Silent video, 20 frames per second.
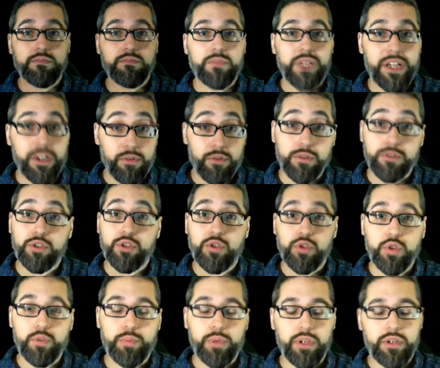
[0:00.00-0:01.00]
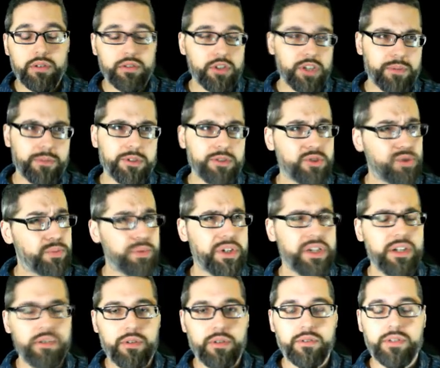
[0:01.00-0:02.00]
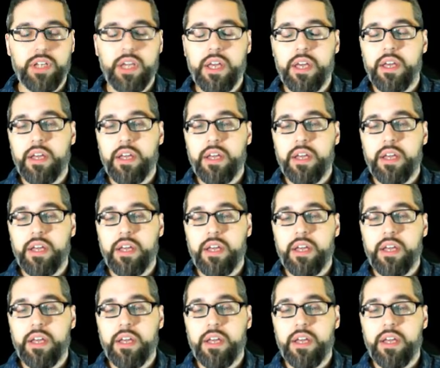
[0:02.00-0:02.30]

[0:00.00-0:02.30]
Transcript: Heroes Super, or Dragon Ball Super Heroes,